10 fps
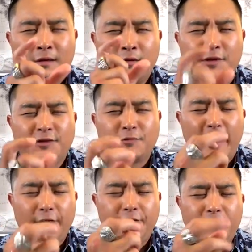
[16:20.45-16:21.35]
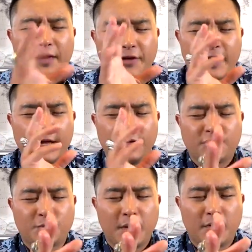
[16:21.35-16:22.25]
this by faith and in the
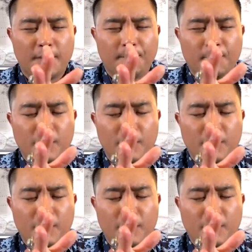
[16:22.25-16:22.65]
spirit.